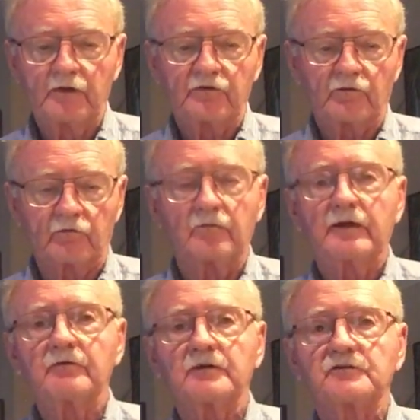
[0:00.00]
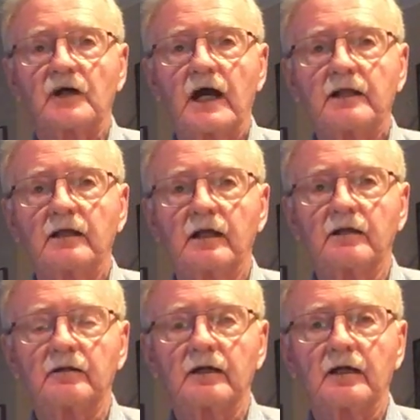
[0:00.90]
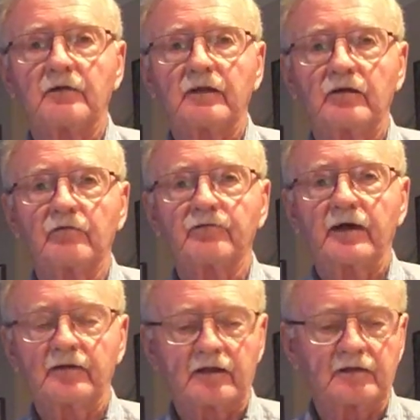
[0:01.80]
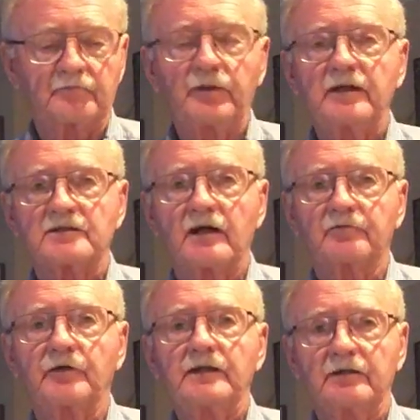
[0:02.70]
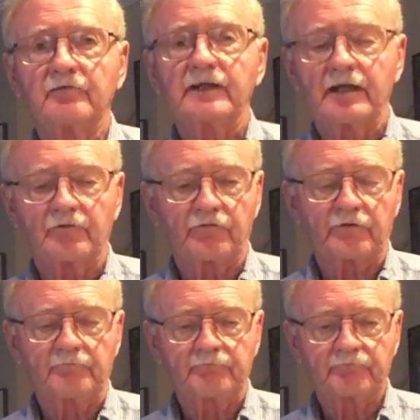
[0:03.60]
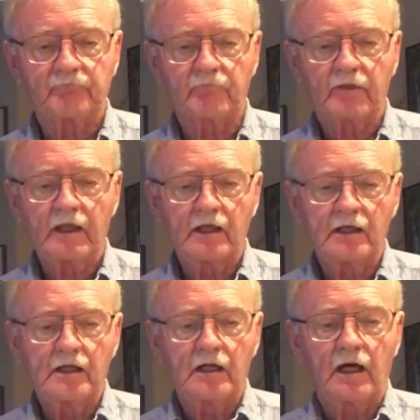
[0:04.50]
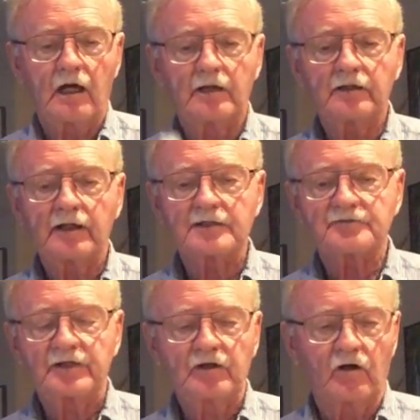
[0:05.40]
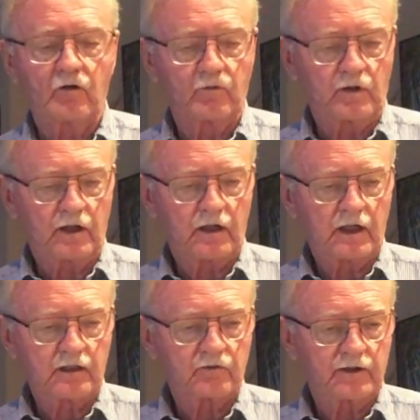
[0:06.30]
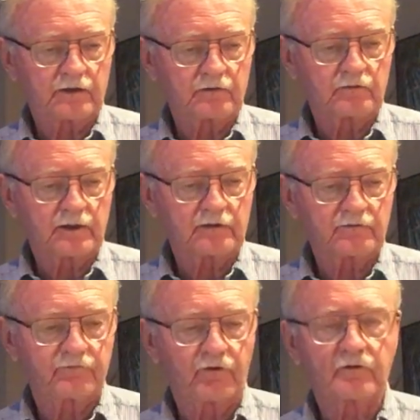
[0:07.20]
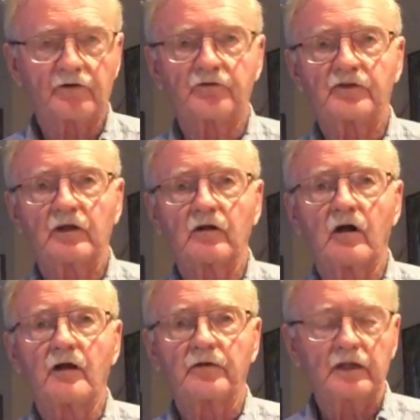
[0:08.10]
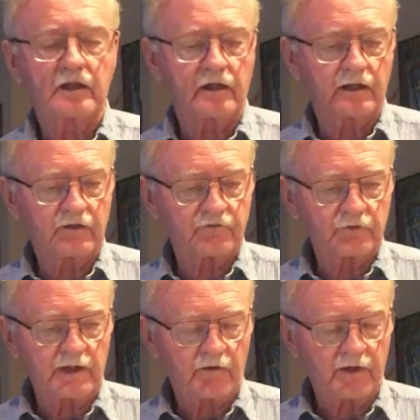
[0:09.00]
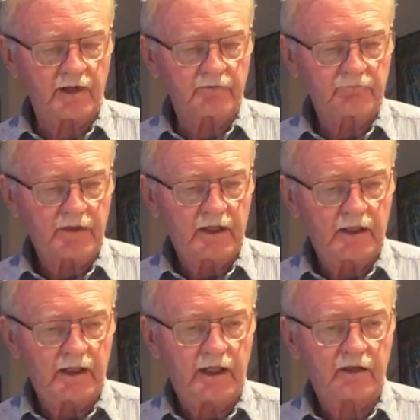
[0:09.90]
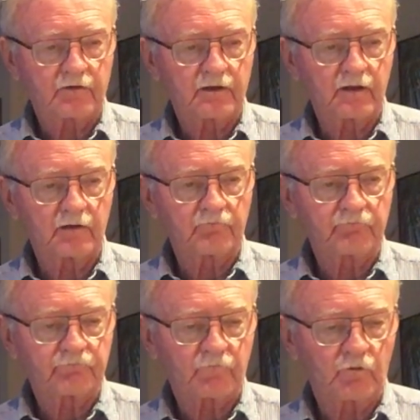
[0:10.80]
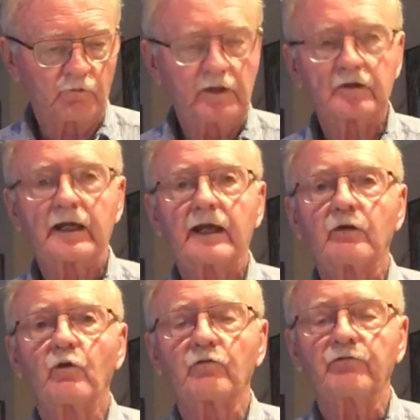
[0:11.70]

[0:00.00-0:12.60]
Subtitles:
So give it a shot, and I think you'll find that it pays off great dividends. In the next video, we're going to focus still on the history area, and we'll be looking at old